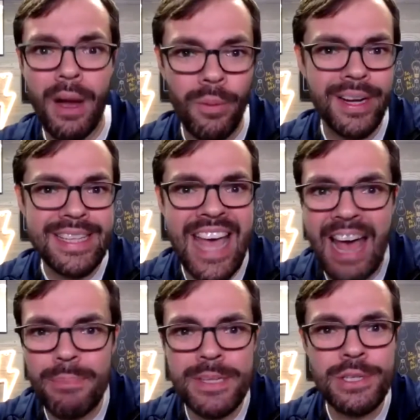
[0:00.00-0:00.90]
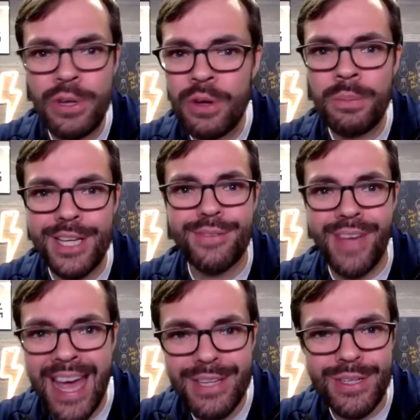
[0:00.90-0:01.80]
I want it to happen so much
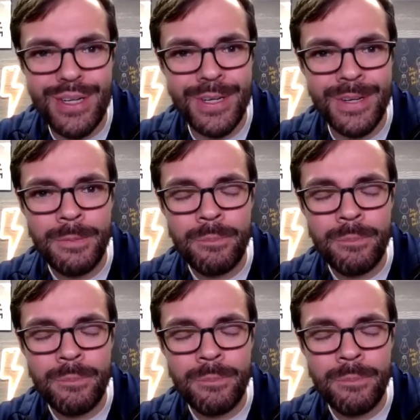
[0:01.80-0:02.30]
faster,